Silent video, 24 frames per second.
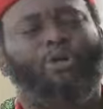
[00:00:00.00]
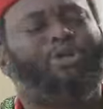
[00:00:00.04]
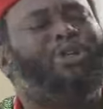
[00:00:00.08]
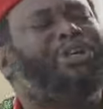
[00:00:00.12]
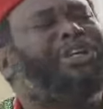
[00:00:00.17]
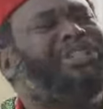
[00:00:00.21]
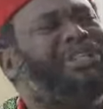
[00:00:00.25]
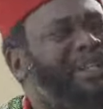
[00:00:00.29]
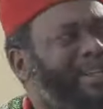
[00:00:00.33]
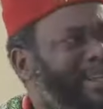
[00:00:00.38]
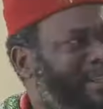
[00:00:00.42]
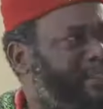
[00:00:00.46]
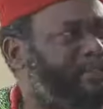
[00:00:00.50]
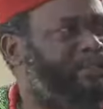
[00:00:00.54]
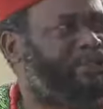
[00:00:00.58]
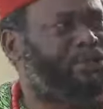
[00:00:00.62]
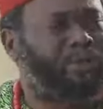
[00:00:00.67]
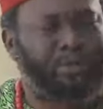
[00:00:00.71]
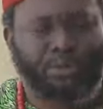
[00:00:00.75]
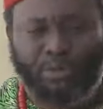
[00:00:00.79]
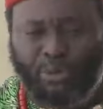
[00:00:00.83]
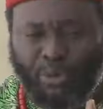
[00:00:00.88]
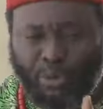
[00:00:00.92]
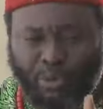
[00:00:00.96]
go to any lengths
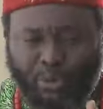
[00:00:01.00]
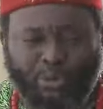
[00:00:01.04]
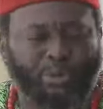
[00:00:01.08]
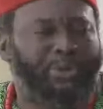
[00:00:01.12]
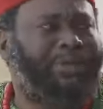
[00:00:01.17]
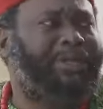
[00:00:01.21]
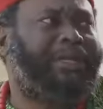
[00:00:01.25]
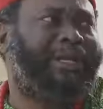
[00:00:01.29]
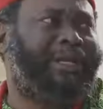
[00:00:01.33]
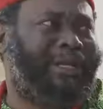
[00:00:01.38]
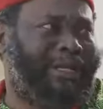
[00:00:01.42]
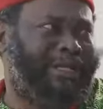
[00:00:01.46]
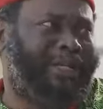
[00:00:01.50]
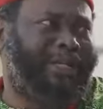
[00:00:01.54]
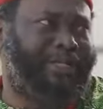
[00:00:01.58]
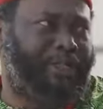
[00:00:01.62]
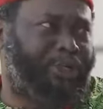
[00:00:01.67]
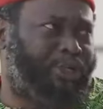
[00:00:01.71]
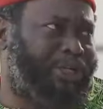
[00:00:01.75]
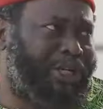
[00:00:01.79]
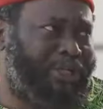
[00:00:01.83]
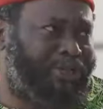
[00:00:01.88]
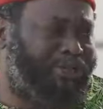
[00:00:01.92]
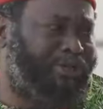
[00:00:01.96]
to
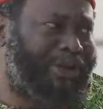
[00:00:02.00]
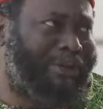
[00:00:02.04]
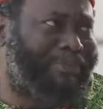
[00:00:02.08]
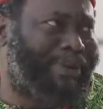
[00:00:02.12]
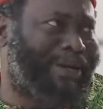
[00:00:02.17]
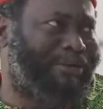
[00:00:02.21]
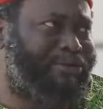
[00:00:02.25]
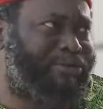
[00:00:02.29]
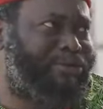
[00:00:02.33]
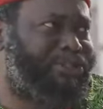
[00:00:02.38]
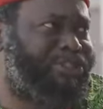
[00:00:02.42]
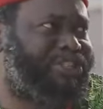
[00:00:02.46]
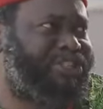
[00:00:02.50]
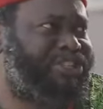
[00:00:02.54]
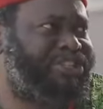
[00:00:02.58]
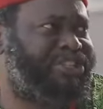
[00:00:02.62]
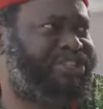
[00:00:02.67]
educate you about these